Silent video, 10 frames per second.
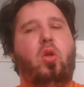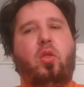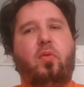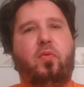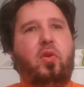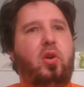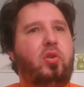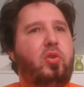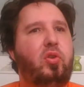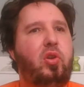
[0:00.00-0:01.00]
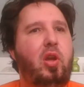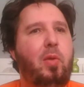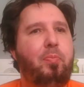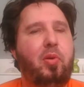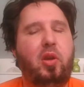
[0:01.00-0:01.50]
The first
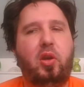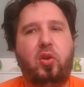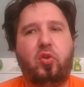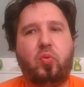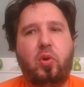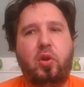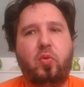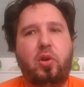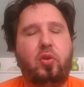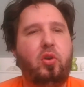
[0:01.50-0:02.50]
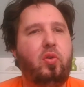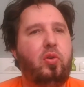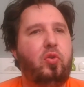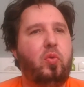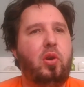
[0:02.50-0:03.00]
tip is what you want to do
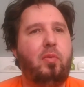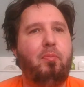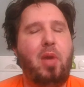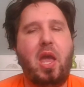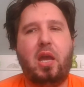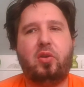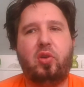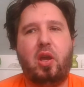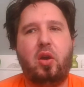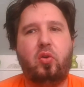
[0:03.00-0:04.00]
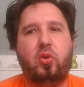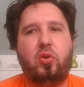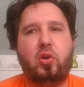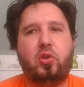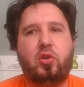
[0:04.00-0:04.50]
is you want to max out
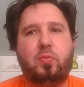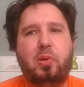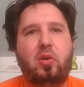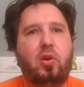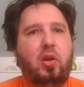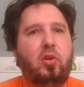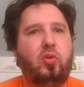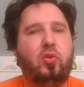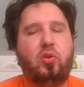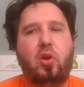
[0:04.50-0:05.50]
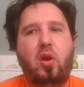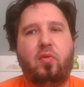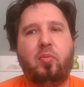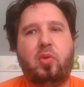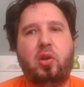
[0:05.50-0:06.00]
your experience
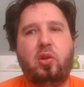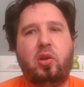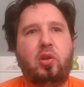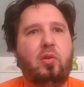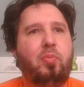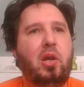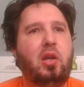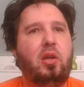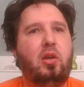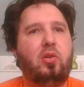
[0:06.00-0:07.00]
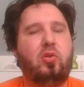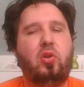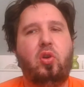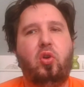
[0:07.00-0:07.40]
from killing the baddies.